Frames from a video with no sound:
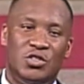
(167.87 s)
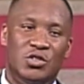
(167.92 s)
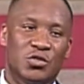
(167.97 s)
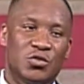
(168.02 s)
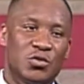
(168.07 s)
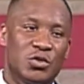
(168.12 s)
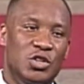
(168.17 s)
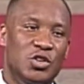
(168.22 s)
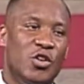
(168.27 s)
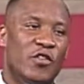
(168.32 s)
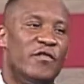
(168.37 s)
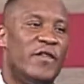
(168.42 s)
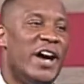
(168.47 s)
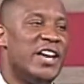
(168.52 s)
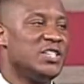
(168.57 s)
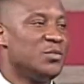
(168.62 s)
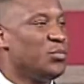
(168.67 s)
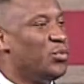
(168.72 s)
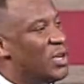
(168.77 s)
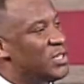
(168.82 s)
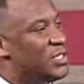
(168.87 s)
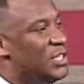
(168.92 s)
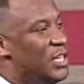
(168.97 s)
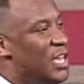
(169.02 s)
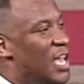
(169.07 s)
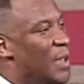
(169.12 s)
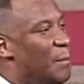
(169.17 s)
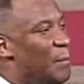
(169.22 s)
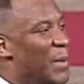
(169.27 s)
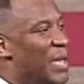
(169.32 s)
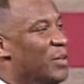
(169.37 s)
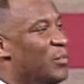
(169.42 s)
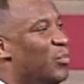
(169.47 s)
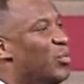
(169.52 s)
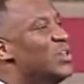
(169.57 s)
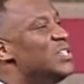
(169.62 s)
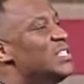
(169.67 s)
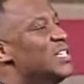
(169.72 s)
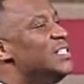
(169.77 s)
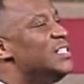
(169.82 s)
to your vice president and make
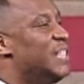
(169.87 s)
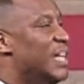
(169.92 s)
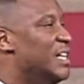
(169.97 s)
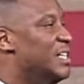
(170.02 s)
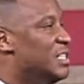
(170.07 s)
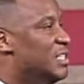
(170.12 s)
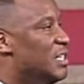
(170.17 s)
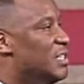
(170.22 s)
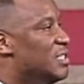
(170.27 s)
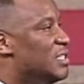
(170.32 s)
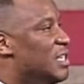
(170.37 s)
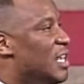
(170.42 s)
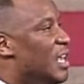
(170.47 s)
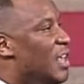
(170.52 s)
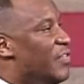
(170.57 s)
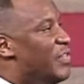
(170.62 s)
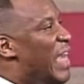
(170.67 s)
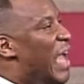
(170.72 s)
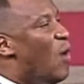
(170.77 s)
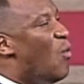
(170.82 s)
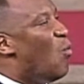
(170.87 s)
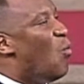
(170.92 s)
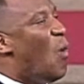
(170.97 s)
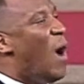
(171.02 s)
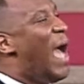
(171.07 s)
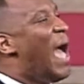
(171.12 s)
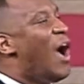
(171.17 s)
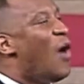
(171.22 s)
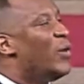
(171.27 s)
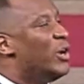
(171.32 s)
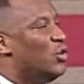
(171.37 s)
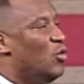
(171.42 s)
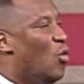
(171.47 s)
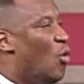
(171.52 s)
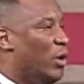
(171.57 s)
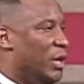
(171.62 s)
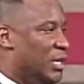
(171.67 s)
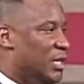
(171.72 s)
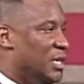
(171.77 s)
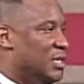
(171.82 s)
presentations that wow an
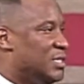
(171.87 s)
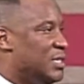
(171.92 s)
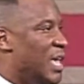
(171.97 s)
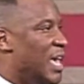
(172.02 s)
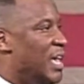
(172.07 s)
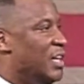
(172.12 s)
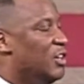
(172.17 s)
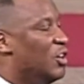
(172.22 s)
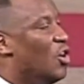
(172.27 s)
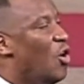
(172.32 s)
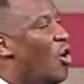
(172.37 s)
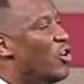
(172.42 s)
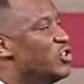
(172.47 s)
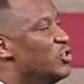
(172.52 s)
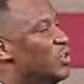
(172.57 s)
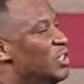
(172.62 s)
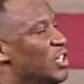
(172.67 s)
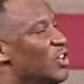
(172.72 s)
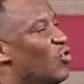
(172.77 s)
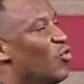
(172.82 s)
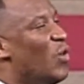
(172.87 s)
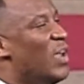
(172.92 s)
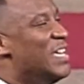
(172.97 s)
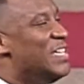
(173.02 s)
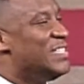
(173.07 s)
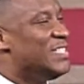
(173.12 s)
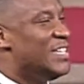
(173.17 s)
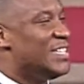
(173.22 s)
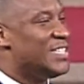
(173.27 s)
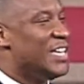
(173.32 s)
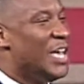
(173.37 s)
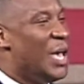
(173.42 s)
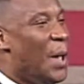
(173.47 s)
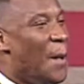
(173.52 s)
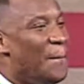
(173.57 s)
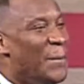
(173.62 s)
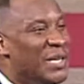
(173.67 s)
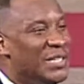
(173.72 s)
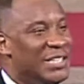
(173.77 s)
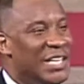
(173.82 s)
audience and cause you to get raises,
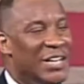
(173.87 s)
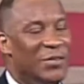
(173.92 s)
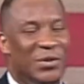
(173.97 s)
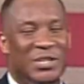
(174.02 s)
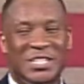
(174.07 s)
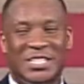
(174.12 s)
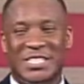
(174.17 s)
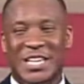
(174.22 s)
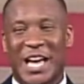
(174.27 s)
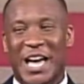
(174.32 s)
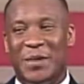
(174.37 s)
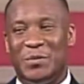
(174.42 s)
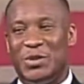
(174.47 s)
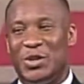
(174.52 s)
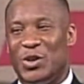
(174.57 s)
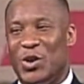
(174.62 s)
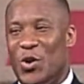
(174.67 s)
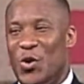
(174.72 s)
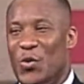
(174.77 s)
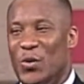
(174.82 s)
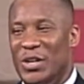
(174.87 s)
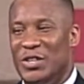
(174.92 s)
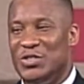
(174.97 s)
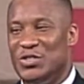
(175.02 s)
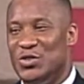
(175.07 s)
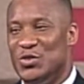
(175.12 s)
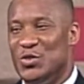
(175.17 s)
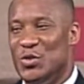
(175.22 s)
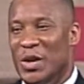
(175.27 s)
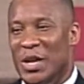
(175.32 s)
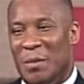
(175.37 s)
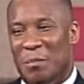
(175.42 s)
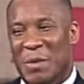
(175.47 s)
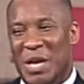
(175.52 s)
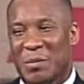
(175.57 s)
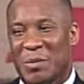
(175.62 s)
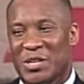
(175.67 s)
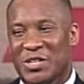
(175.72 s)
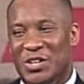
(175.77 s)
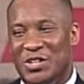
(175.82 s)
but then when it's time to go into
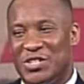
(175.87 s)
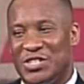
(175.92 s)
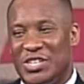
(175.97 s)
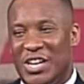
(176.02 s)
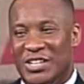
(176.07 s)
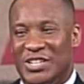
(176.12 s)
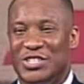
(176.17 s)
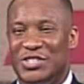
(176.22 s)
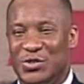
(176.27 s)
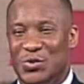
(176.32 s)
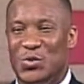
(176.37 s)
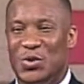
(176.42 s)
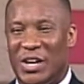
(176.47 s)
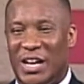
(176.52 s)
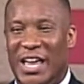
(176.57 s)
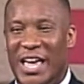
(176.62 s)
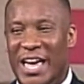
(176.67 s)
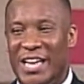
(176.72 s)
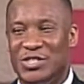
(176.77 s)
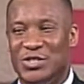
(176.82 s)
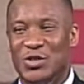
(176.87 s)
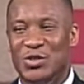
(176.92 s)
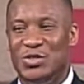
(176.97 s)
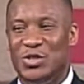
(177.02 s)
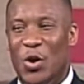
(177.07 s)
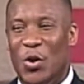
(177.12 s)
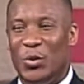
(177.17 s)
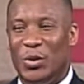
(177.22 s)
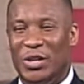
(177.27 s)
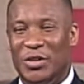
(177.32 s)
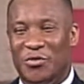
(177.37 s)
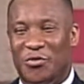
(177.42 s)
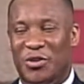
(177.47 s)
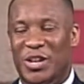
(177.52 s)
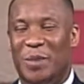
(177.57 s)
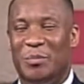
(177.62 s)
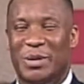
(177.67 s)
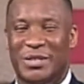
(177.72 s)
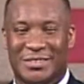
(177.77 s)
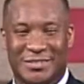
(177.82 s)
maybe your Sunday school class, you totally
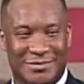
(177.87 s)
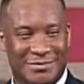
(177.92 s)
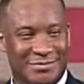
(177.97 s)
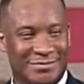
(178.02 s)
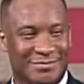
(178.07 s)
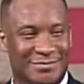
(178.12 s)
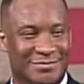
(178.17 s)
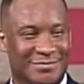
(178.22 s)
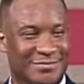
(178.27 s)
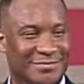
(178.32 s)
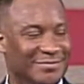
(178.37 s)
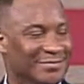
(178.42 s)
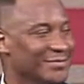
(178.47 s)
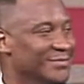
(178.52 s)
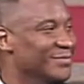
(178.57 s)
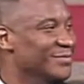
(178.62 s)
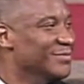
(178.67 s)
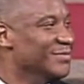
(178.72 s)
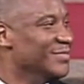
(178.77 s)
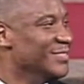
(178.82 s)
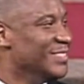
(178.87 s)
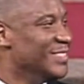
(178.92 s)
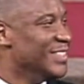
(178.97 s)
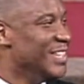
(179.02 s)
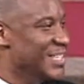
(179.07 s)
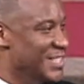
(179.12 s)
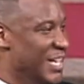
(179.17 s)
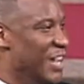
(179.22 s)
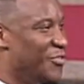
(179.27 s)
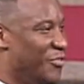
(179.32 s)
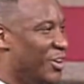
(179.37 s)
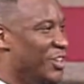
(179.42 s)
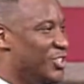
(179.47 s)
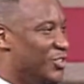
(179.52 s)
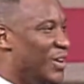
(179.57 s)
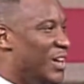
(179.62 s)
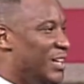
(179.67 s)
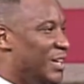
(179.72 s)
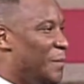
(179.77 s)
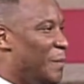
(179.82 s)
flub it? Isn't that
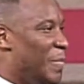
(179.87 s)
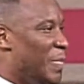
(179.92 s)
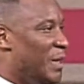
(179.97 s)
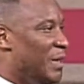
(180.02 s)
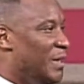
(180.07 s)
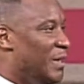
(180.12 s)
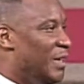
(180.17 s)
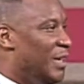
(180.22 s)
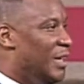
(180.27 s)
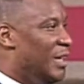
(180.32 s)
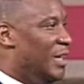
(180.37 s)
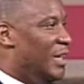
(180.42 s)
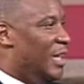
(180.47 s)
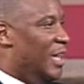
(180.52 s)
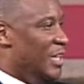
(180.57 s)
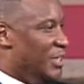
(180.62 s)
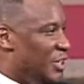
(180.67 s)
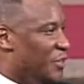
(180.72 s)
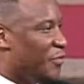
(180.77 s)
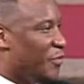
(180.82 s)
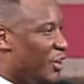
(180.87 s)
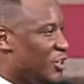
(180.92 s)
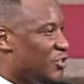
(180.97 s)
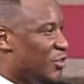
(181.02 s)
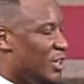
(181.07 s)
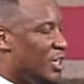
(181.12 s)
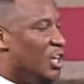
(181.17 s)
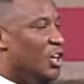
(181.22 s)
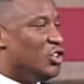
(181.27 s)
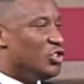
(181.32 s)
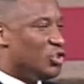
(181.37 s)
frustrating? Isn't it frustrating?